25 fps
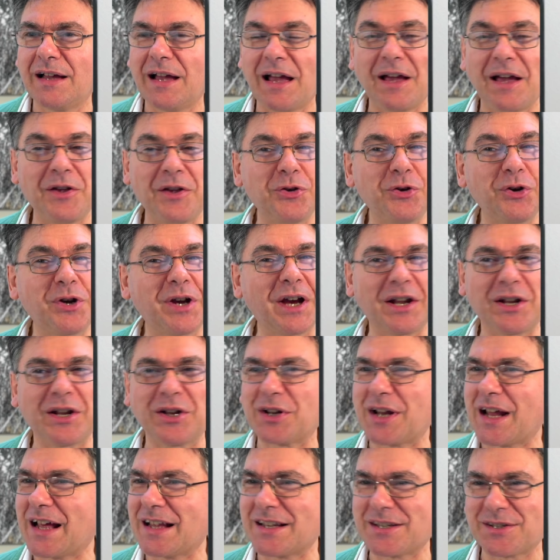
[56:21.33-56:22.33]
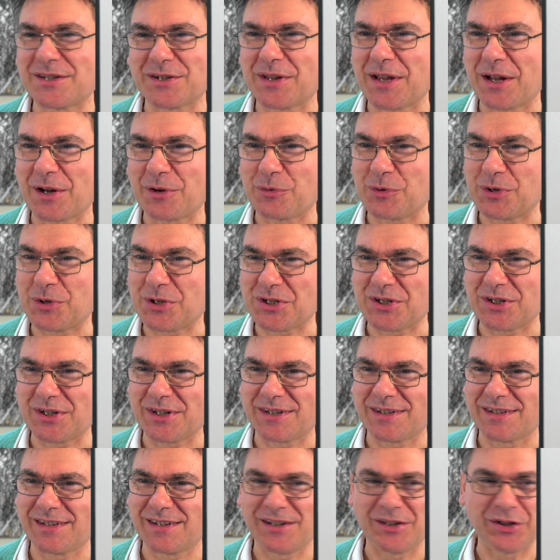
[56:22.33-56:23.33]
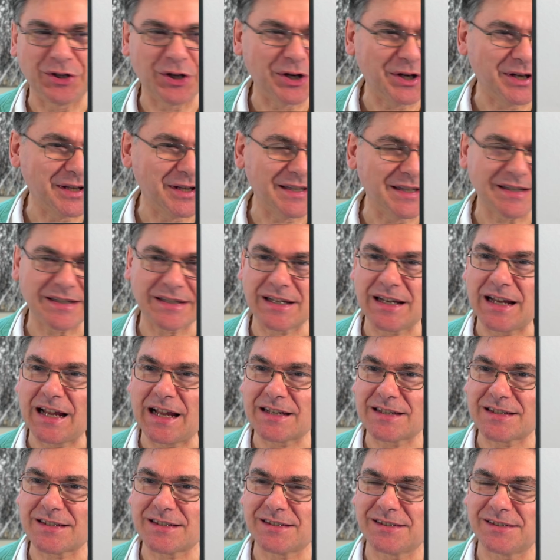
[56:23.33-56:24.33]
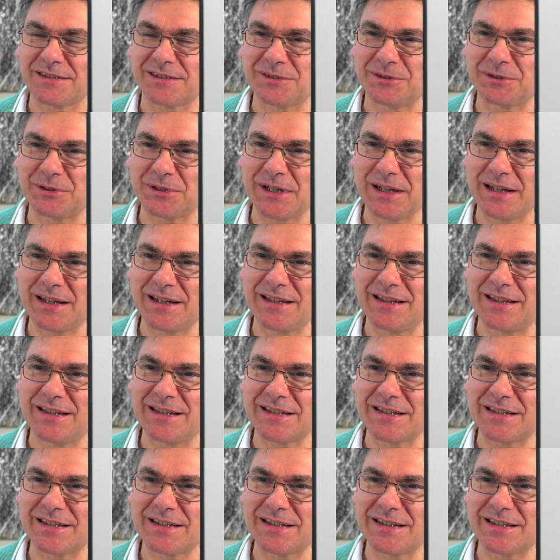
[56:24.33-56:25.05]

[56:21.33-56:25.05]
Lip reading: You cannot answer that question, not in this class, okay?